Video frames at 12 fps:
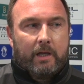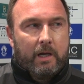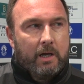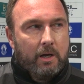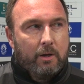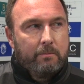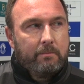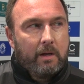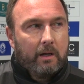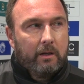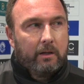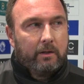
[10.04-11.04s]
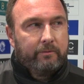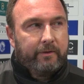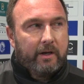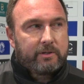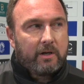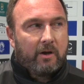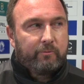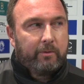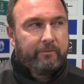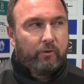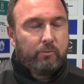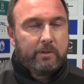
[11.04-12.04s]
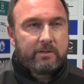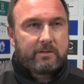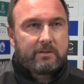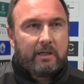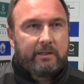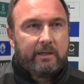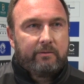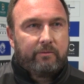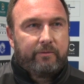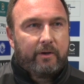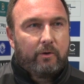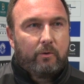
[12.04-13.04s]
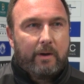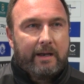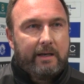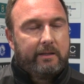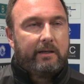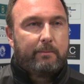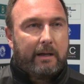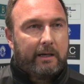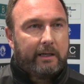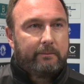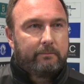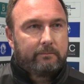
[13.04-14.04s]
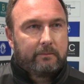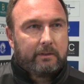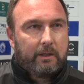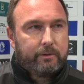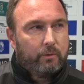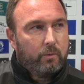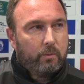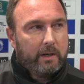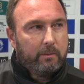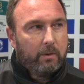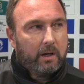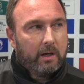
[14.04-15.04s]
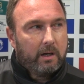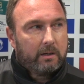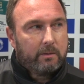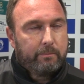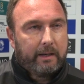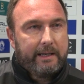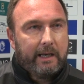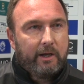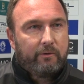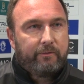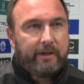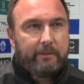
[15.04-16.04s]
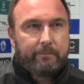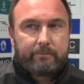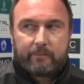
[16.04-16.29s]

The first half performance, I didn't feel anything about it. I thought we were completely off it.